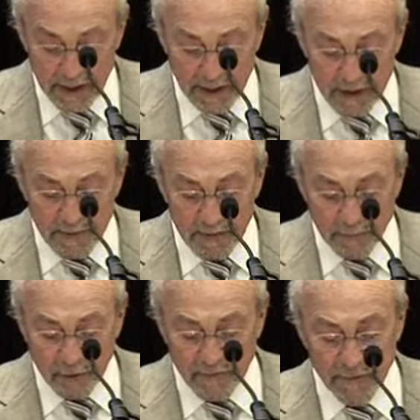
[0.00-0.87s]
keeping
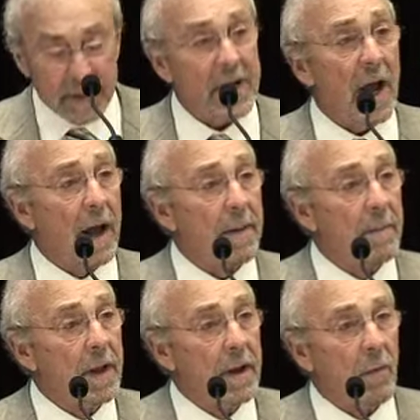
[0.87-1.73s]
perfect time
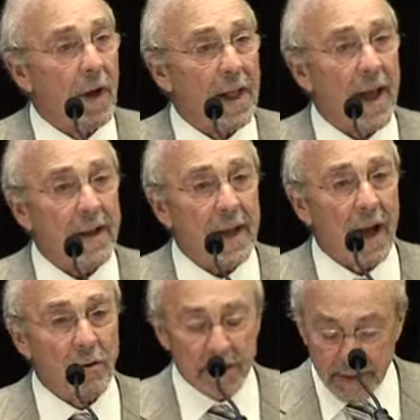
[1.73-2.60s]
while I
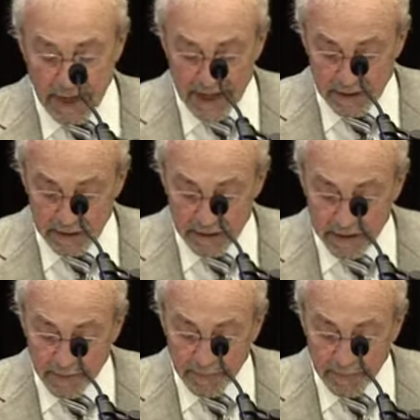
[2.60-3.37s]
counted cadence.